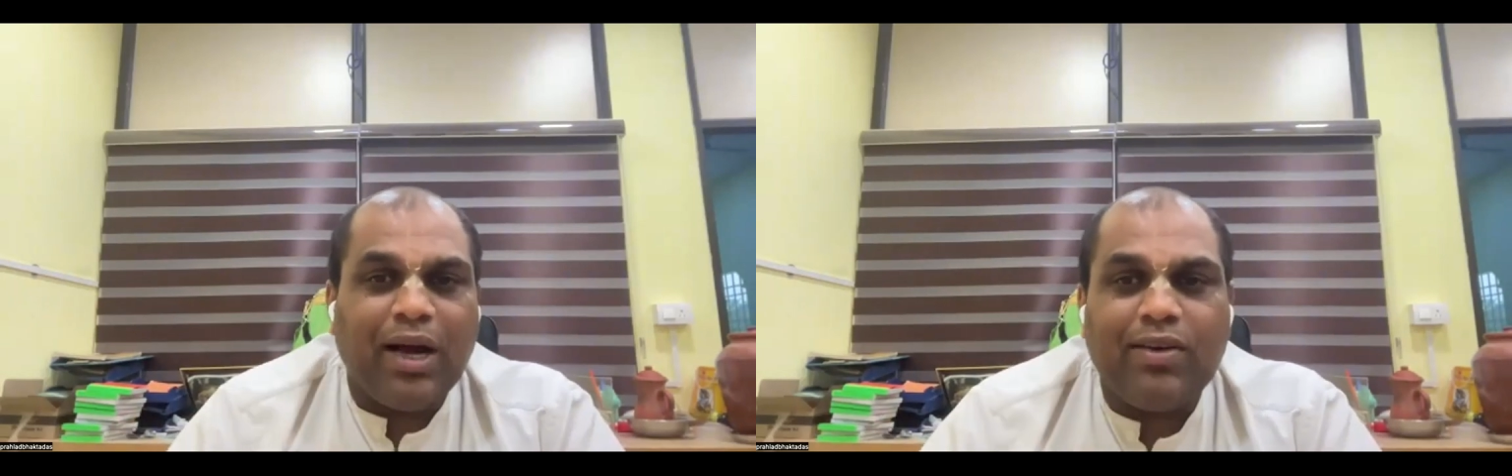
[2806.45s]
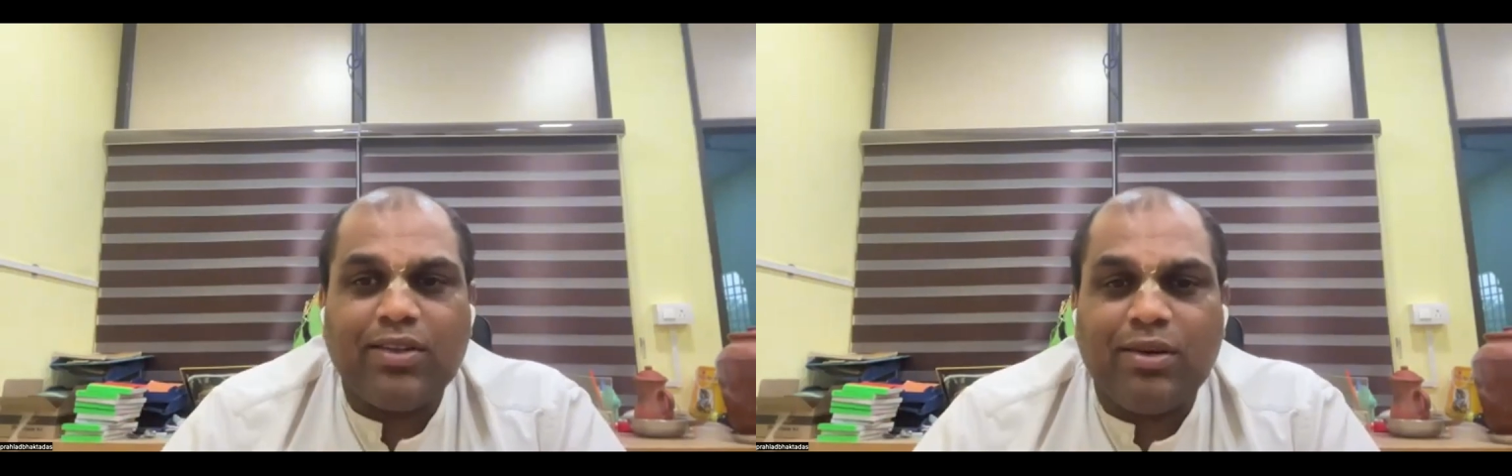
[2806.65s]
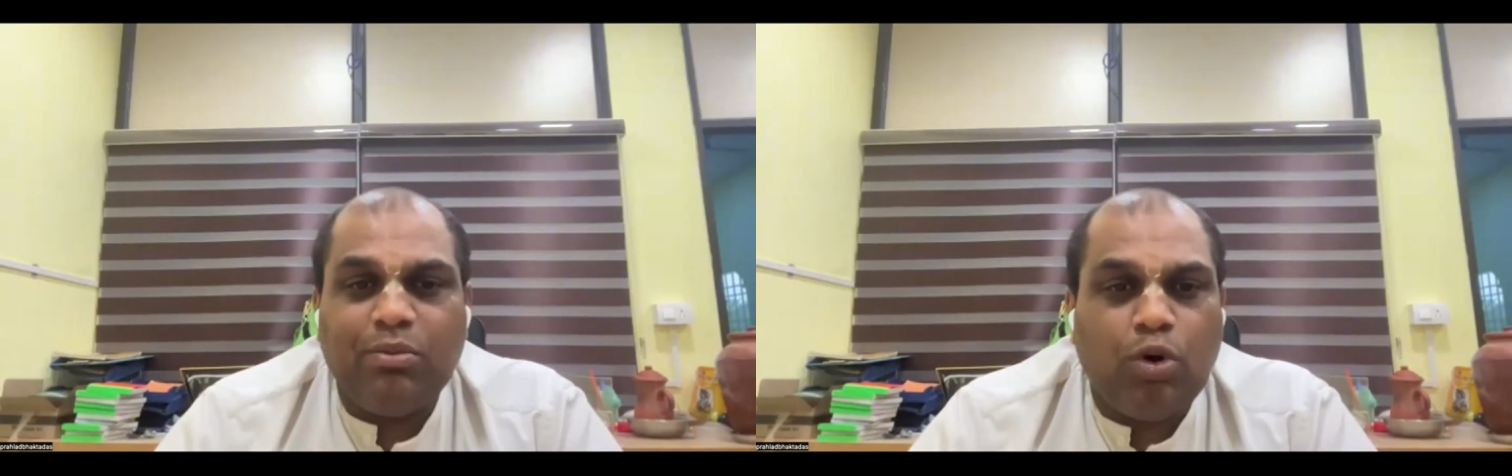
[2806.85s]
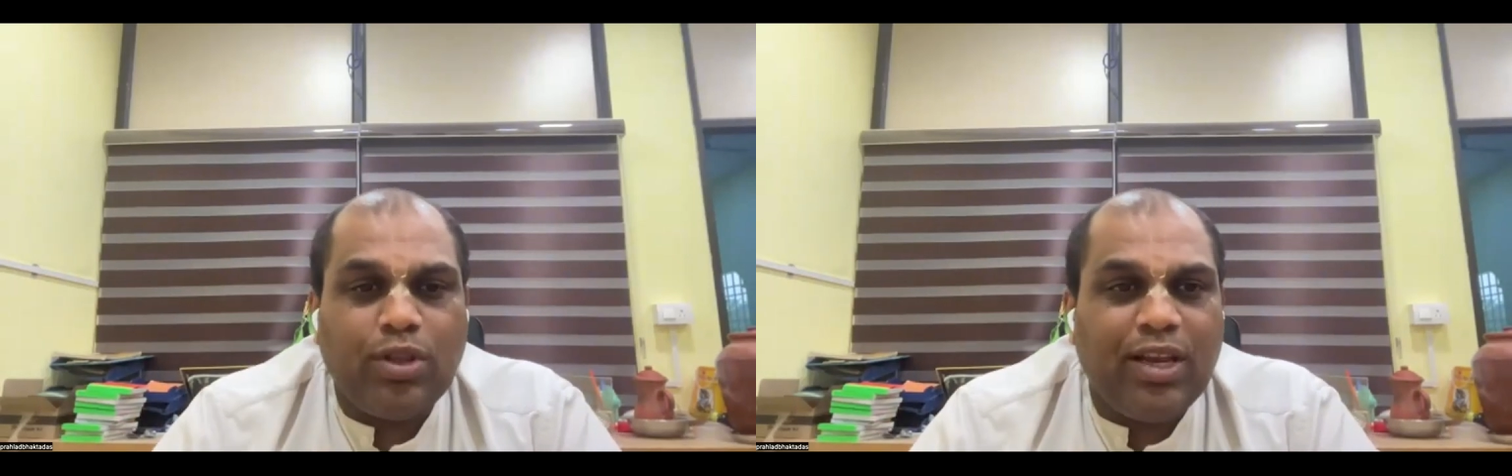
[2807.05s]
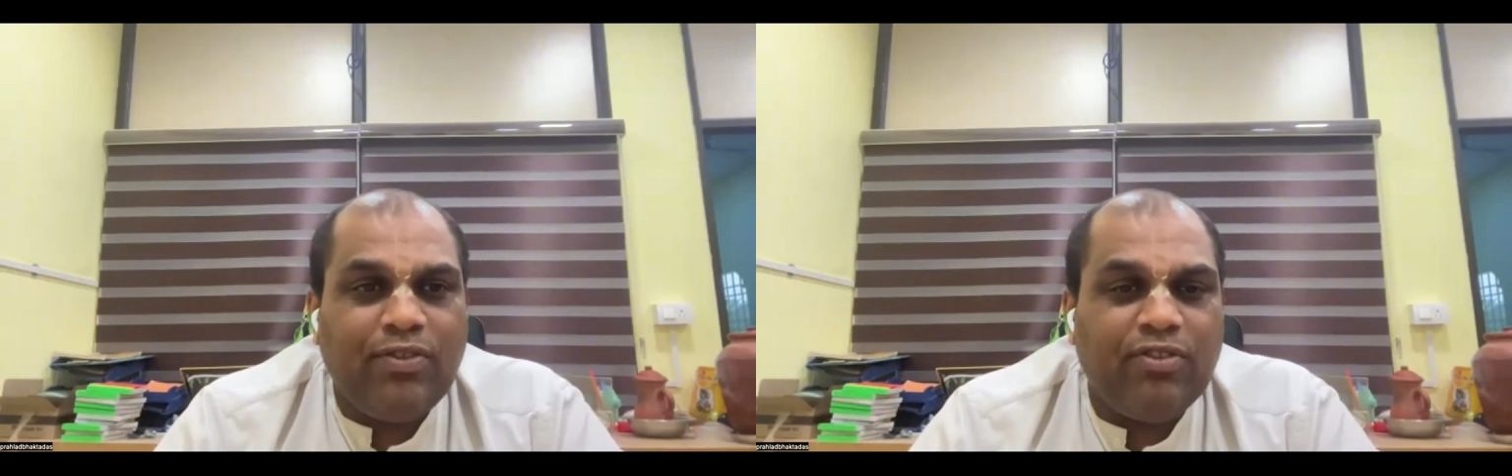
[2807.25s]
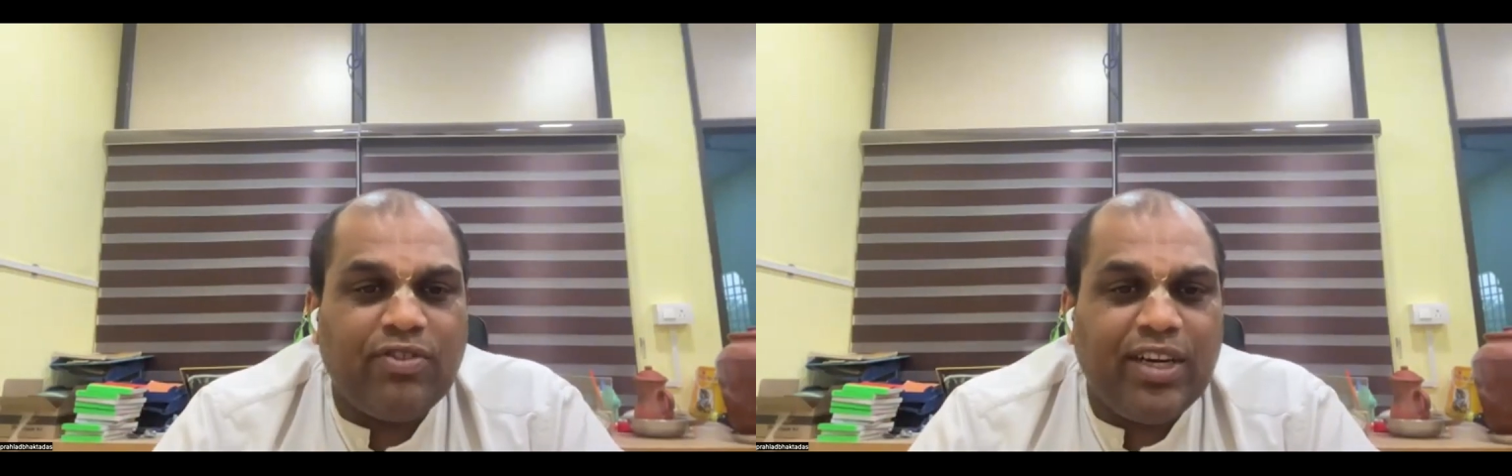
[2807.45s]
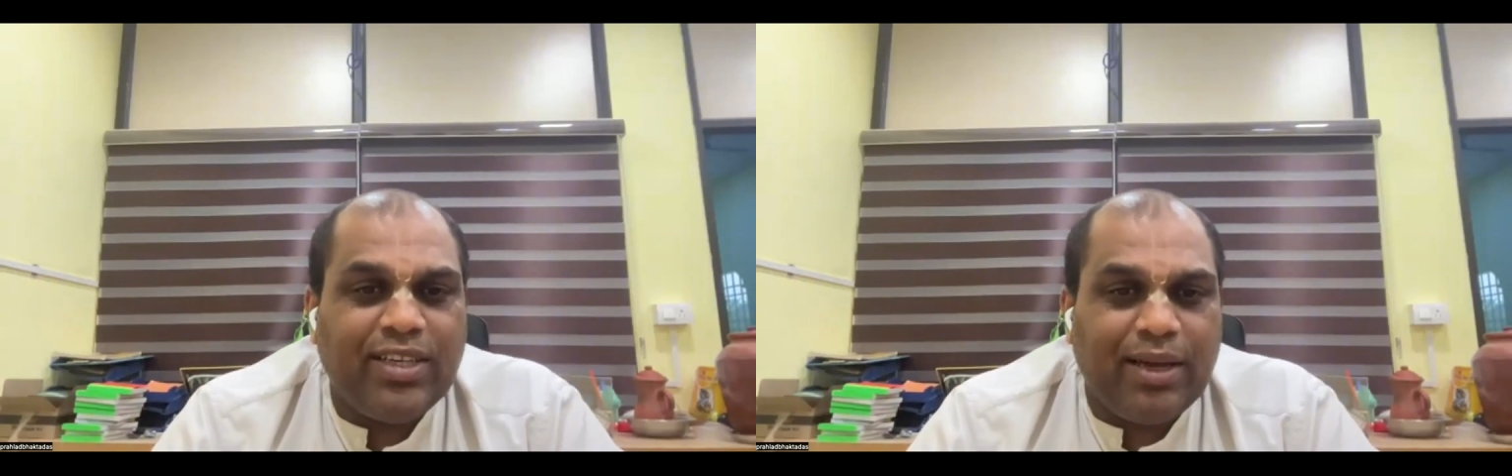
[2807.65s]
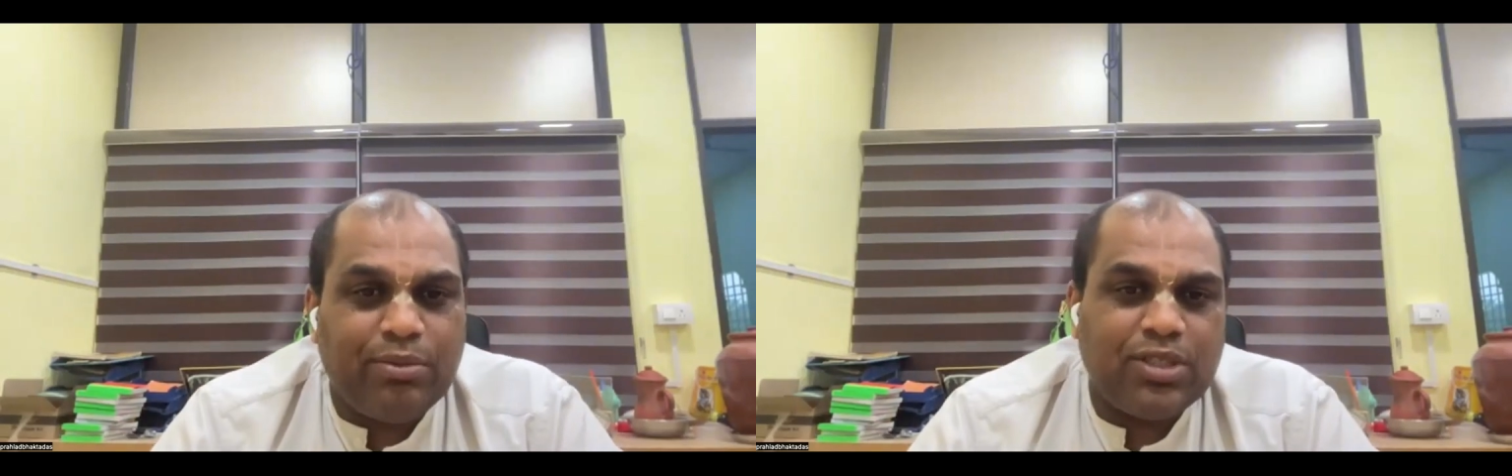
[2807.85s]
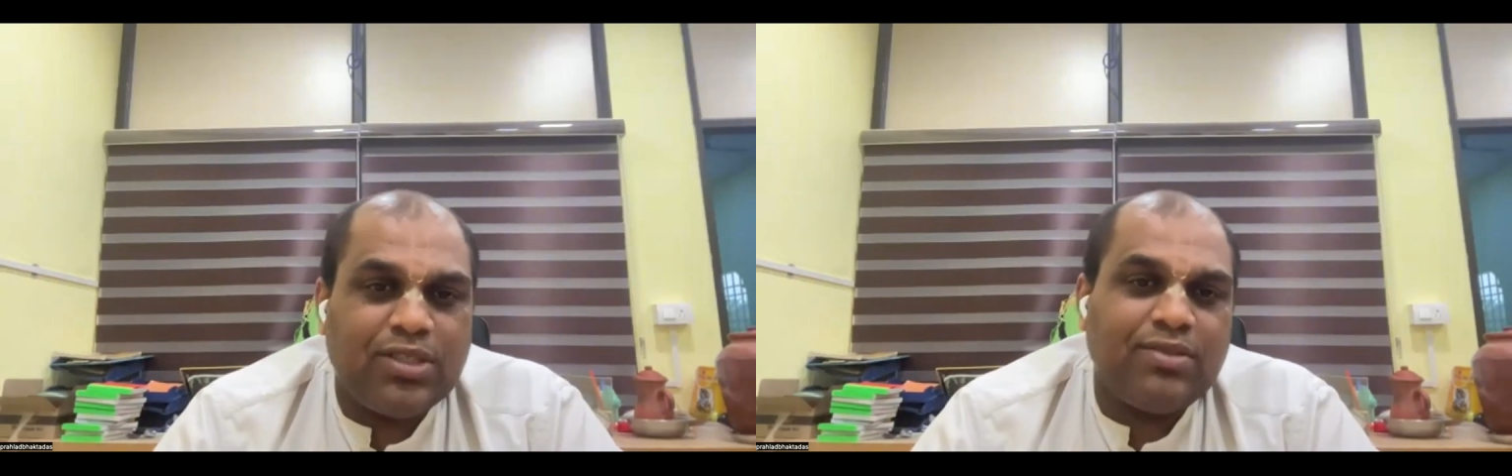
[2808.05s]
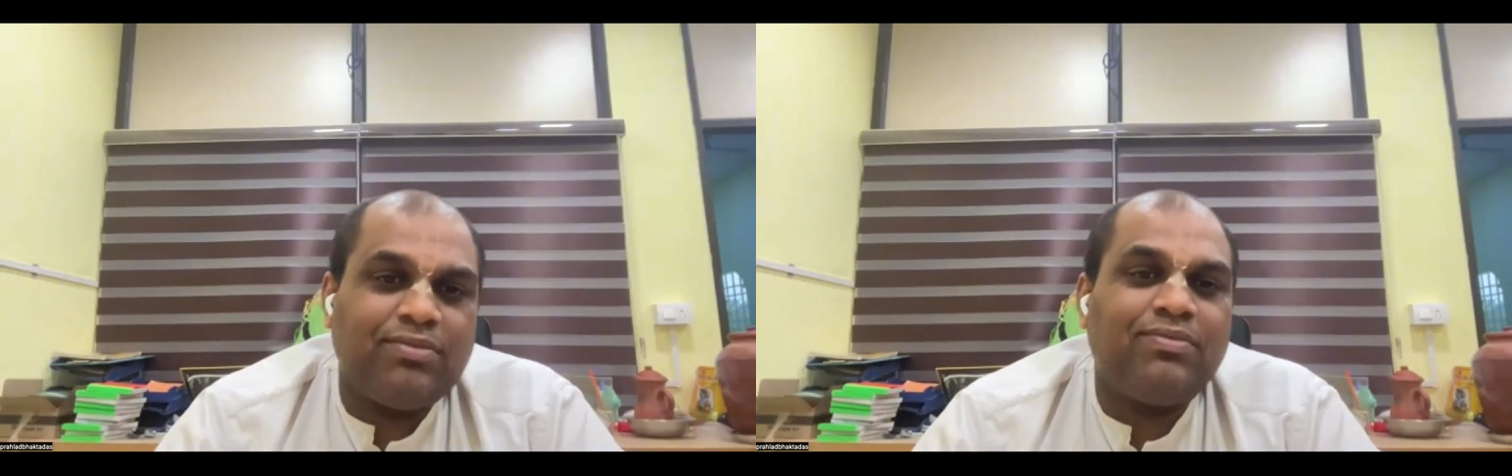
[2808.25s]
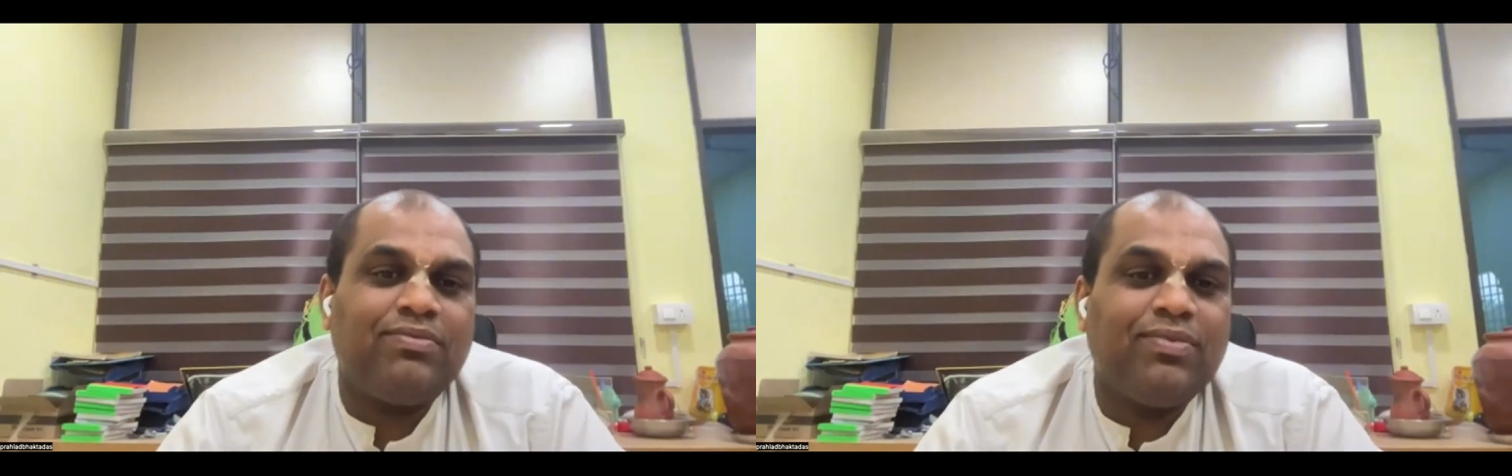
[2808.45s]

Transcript: Bhagavatam more than 50 times.